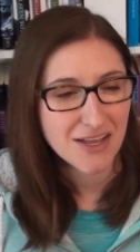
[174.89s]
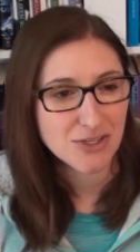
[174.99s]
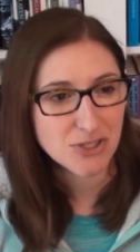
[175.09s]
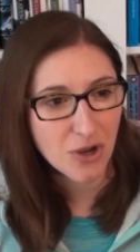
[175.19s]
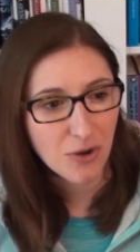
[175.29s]

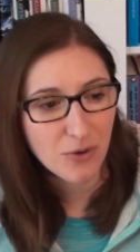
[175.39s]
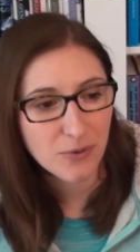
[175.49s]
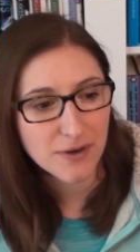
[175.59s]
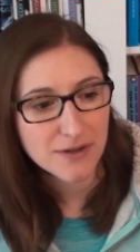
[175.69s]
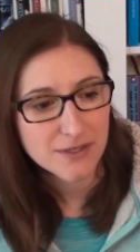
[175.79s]

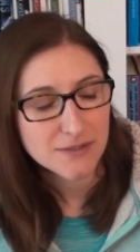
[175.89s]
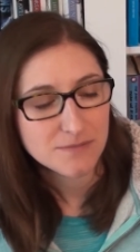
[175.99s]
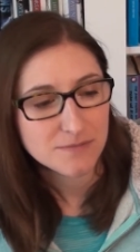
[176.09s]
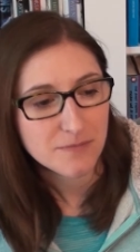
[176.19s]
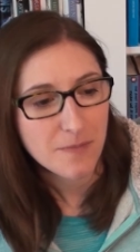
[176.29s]
So
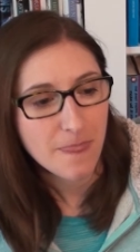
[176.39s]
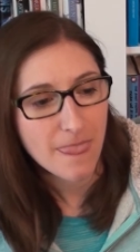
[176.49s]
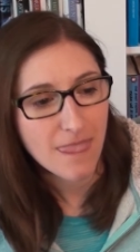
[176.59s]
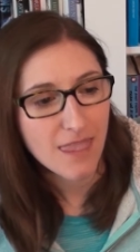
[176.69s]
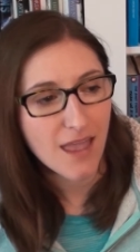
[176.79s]

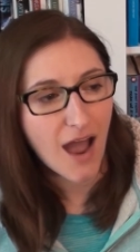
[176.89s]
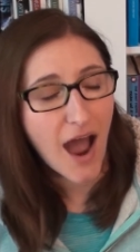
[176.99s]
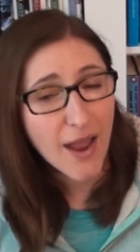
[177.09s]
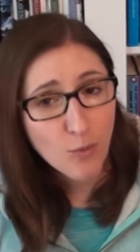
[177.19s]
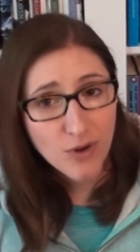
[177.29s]

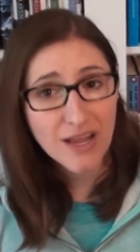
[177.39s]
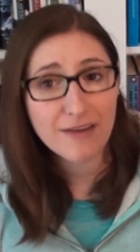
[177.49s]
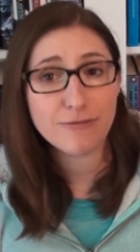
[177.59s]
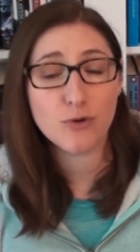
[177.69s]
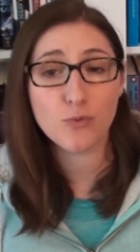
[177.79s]
I would
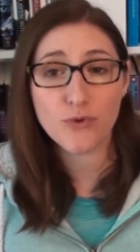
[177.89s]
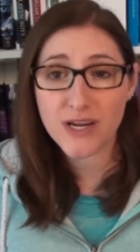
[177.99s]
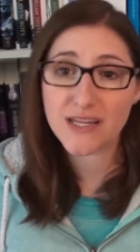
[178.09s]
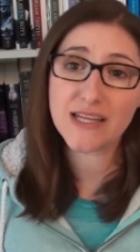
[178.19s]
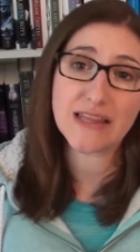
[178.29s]
have
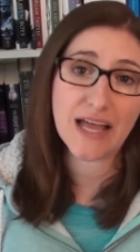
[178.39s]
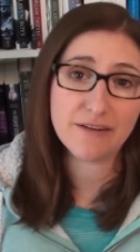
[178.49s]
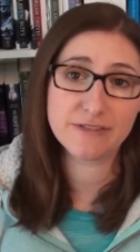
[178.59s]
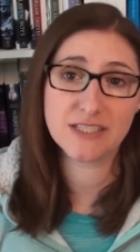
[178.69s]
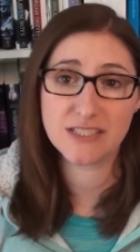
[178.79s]
really
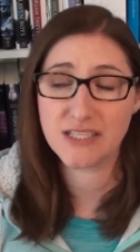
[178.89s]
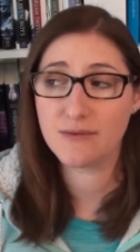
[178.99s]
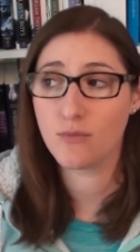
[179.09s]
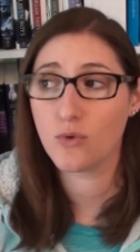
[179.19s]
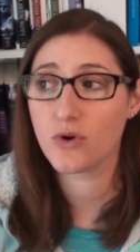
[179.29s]
loved to
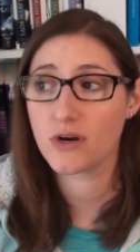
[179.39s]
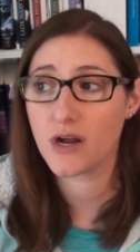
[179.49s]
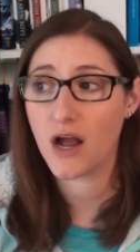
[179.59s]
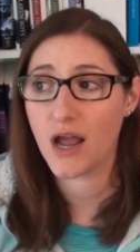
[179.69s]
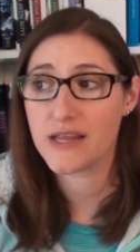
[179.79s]
see
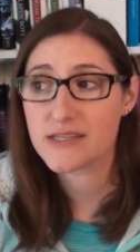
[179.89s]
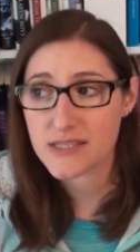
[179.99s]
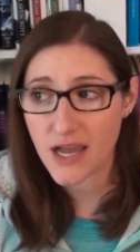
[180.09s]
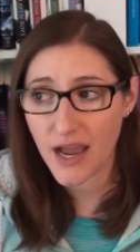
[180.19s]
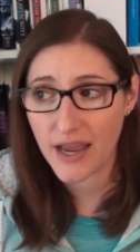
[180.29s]
more
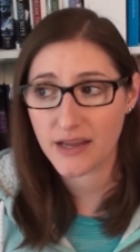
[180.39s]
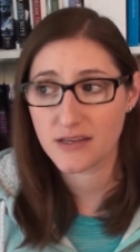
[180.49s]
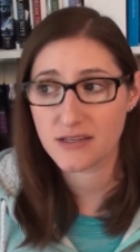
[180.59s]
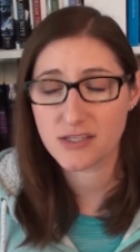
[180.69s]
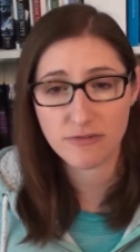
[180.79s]

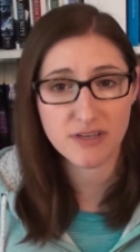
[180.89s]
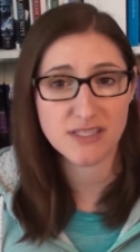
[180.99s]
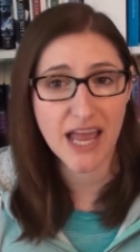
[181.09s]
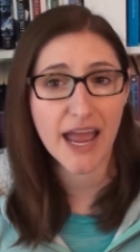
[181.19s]
inside Sylvia's